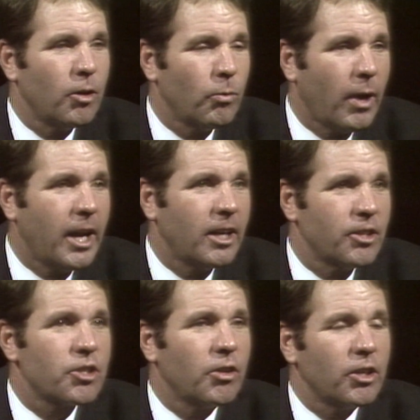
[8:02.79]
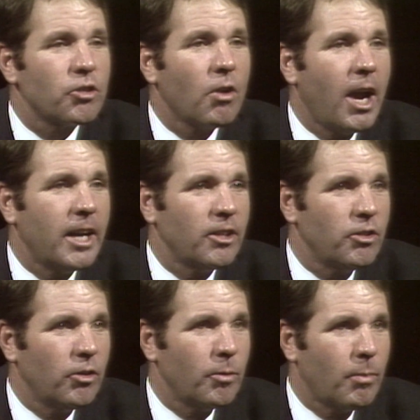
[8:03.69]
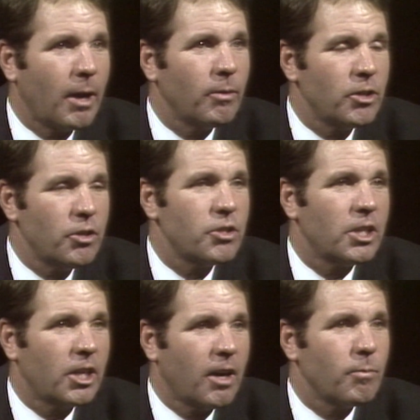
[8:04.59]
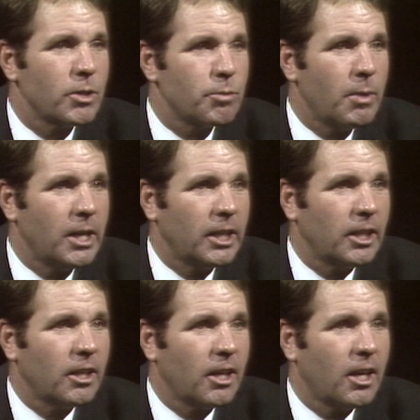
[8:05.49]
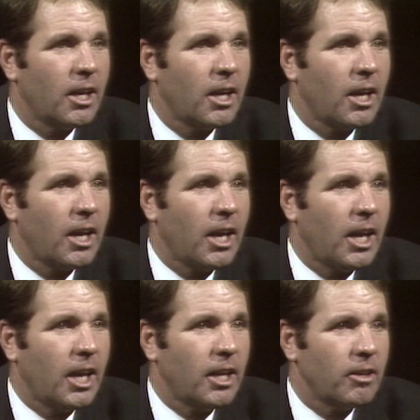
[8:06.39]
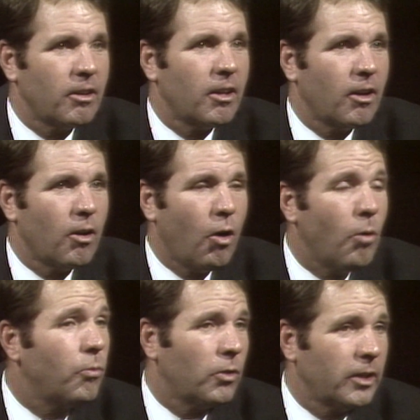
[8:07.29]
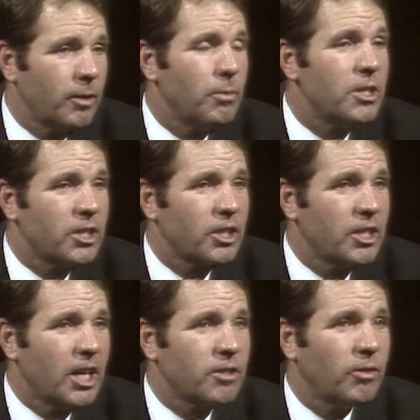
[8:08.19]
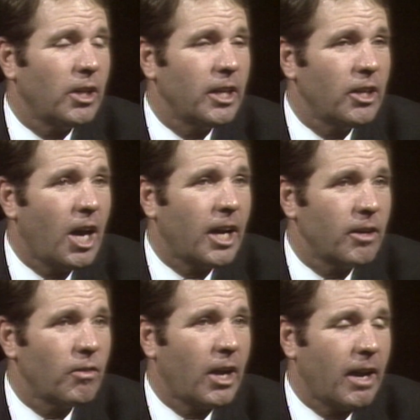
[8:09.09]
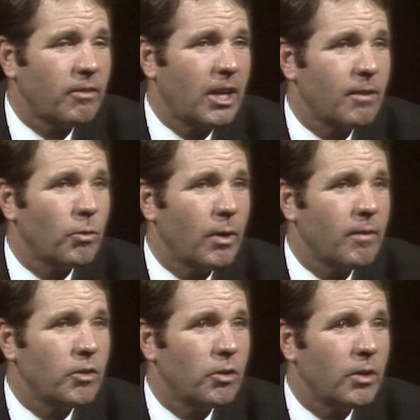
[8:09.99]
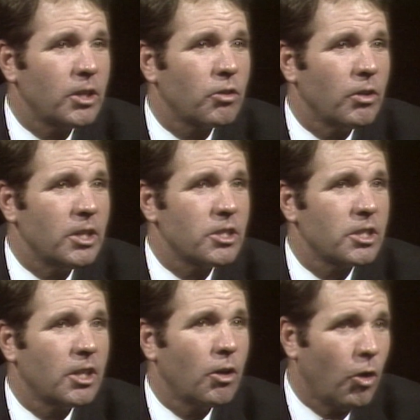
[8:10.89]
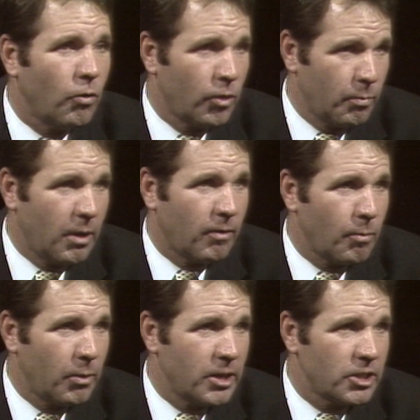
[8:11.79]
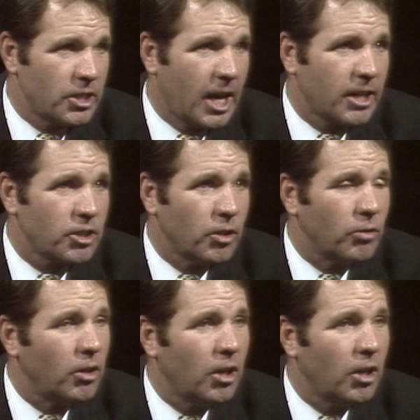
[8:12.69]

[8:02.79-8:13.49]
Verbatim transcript: Reagan is going to try to do it by reducing government spending and hopefully be successful and not ever have to have a revenue increase over and above our present tax code.